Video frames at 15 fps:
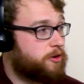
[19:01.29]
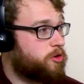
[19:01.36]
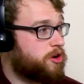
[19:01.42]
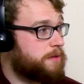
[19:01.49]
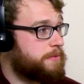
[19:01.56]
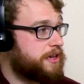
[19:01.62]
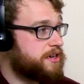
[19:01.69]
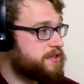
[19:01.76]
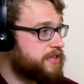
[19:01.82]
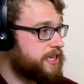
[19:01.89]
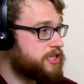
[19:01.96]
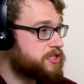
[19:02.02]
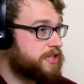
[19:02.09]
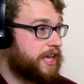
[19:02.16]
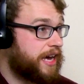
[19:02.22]
your own
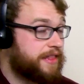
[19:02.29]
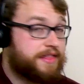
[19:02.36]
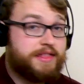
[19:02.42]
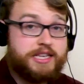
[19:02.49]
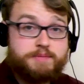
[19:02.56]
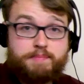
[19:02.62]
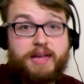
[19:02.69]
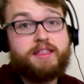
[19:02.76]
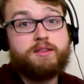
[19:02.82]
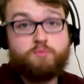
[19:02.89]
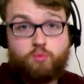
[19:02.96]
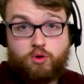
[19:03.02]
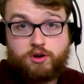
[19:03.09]
abilities that this method